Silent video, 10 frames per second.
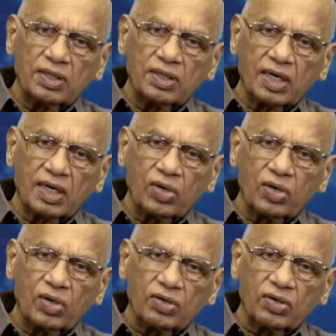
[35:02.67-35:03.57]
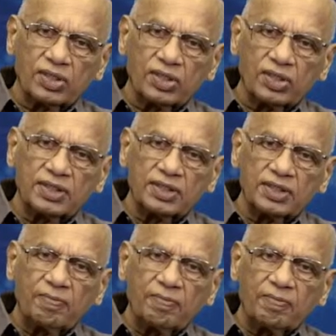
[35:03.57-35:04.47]
and recording and all that.
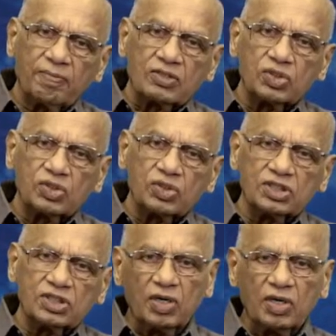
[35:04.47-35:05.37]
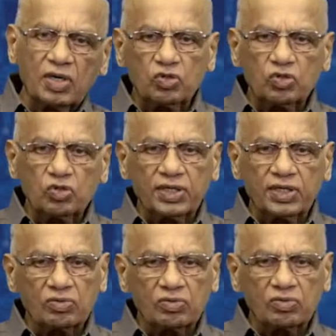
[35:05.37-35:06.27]
So this is the pulse
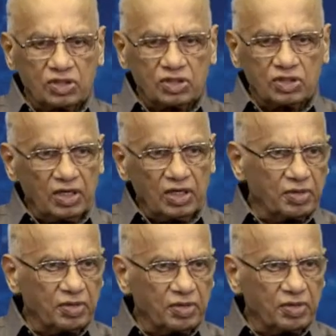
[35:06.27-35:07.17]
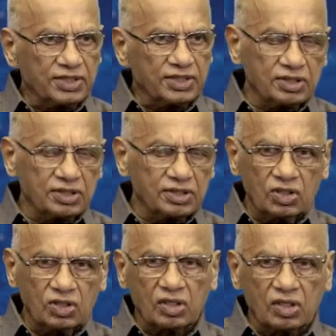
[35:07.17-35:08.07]
duplicator, which is built by us.
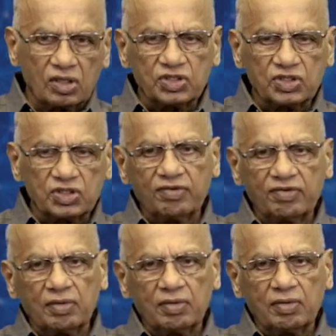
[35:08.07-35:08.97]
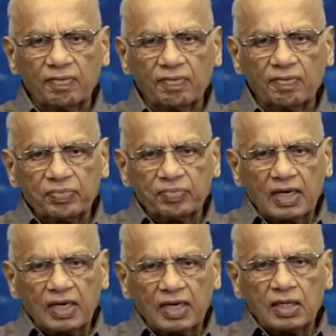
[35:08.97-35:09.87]
It's not commercially available.
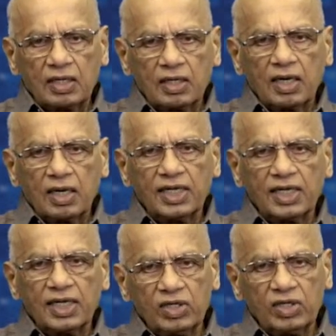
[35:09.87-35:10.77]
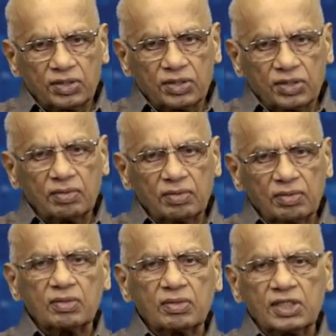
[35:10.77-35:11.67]
And there we got
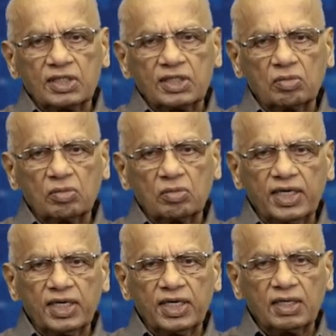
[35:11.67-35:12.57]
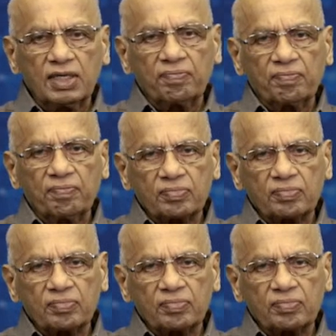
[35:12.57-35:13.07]
considerable data.